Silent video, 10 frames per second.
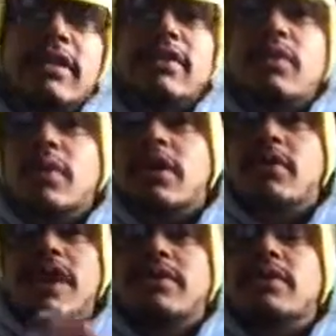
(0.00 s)
to live in a
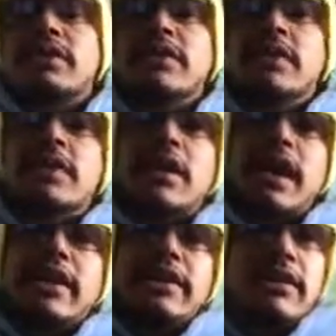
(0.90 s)
world where everyone's
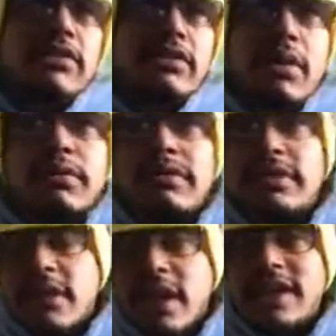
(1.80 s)
at each other's
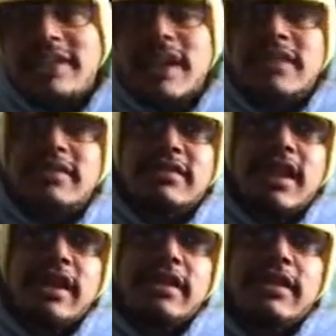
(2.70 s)
throats, dog eat dog
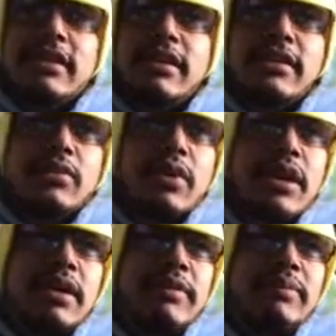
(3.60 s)
society,
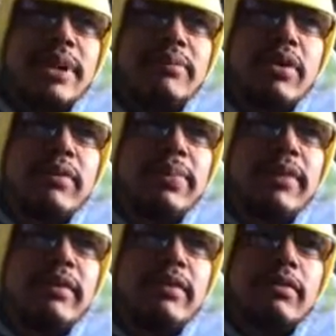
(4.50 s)
where people
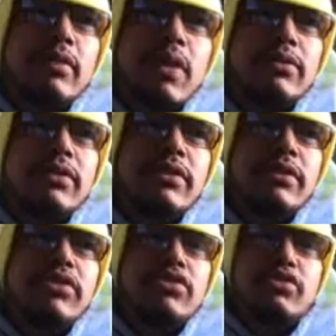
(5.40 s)
won't
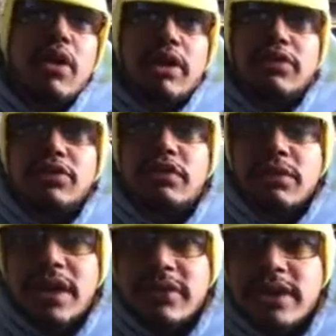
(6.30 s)
struggle
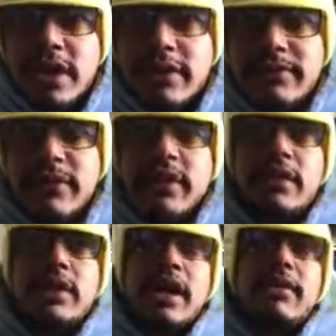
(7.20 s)
to love each other.
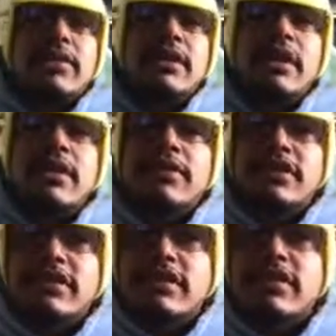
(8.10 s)
I don't think love
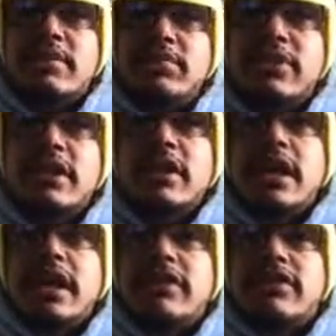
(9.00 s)
just as simple
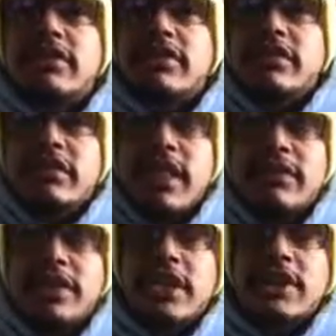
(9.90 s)
as just
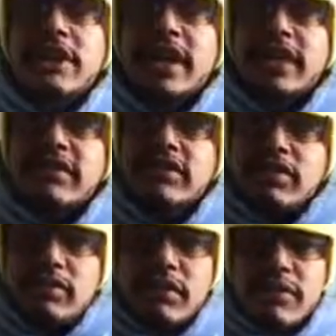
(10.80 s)
love each other. It is
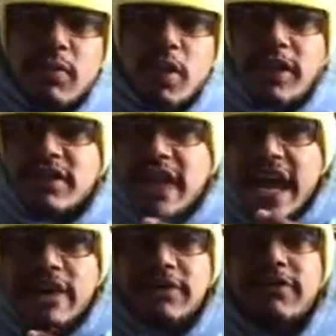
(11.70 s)
truly work the
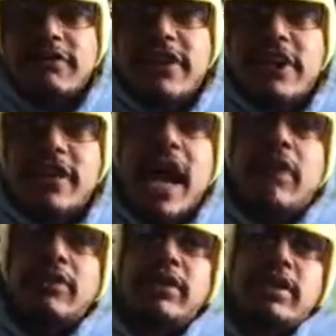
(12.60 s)
angles, figure it
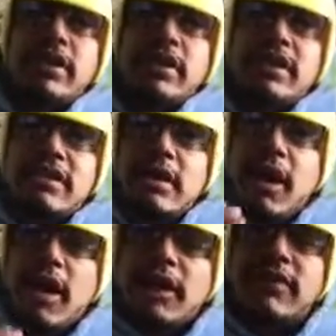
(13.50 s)
out, get to the
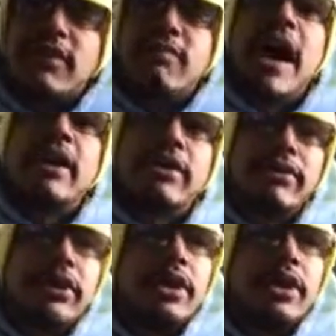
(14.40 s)
heart of the matter,